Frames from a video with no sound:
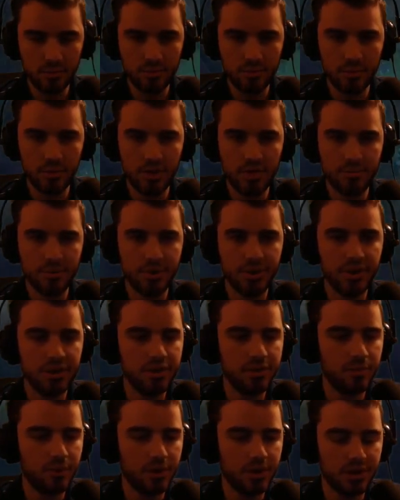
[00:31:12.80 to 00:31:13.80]
We have pretty
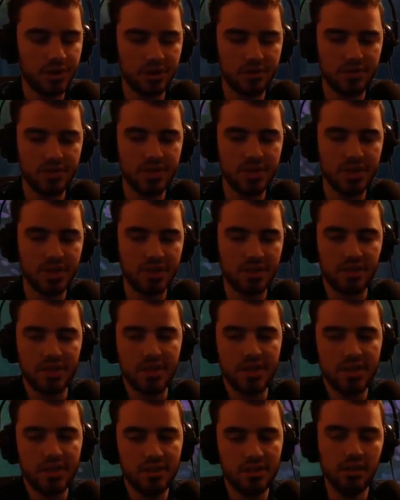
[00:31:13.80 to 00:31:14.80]
good ward coverage in
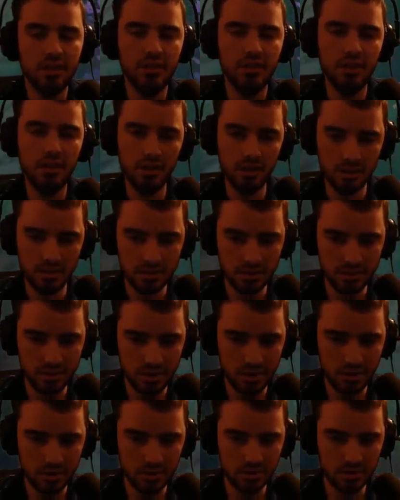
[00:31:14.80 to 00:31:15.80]
their
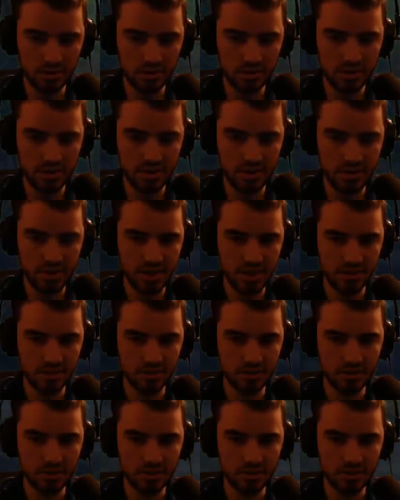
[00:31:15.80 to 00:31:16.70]
jungle, in their jangle.